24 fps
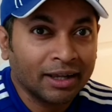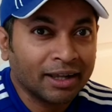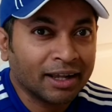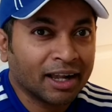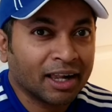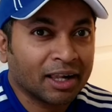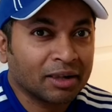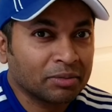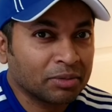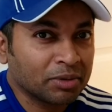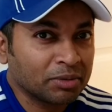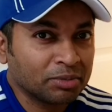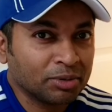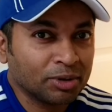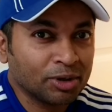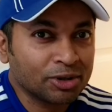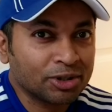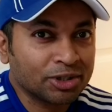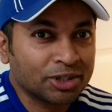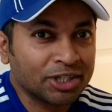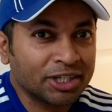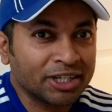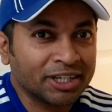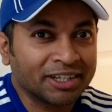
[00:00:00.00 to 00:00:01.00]
I'll be
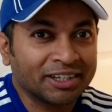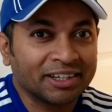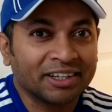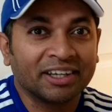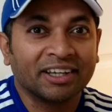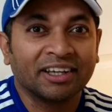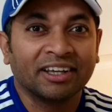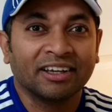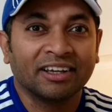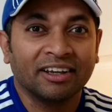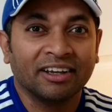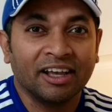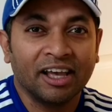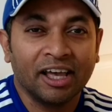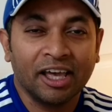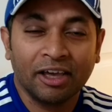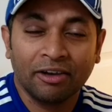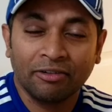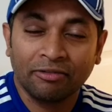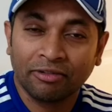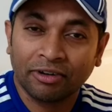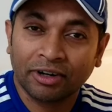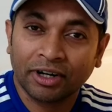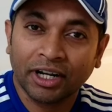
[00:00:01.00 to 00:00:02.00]
posting
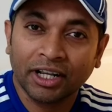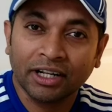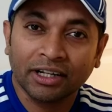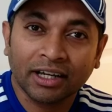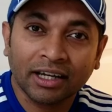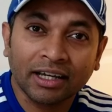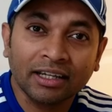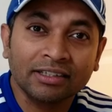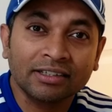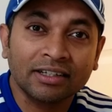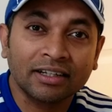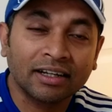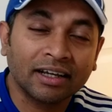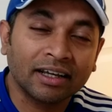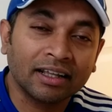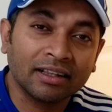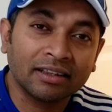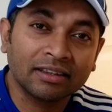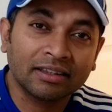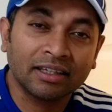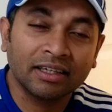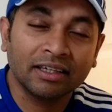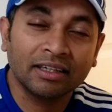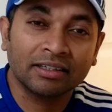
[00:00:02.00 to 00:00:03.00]
a very nice and
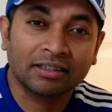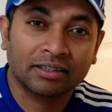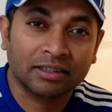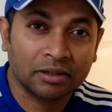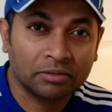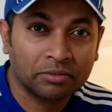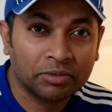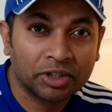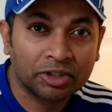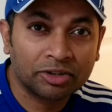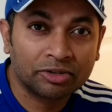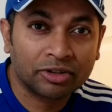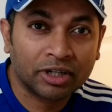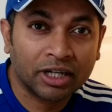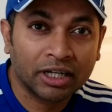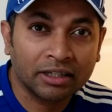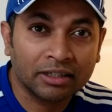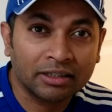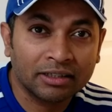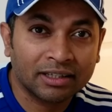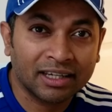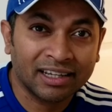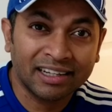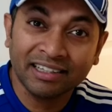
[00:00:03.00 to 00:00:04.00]
healthy summer
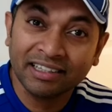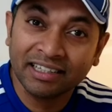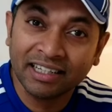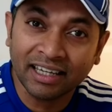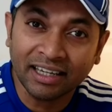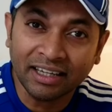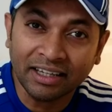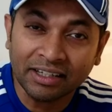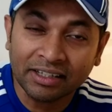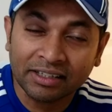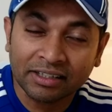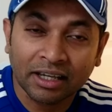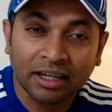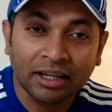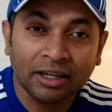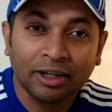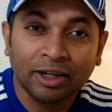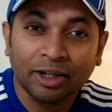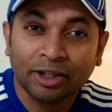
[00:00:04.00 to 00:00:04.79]
drinks and teas.